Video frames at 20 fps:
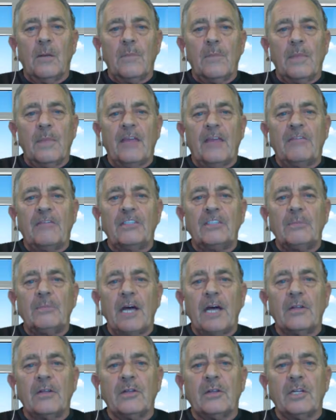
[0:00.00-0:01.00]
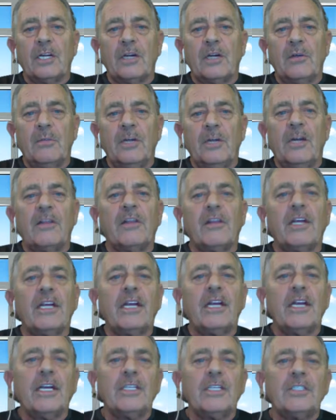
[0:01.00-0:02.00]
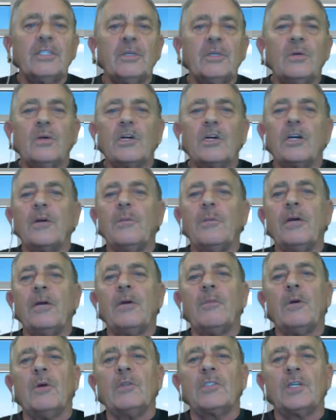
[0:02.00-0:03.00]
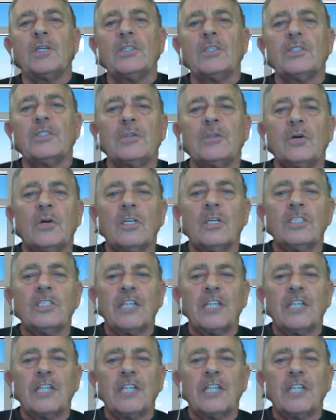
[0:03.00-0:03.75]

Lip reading: If it's mental, it could be a thinking issue, or it could be emotional, or a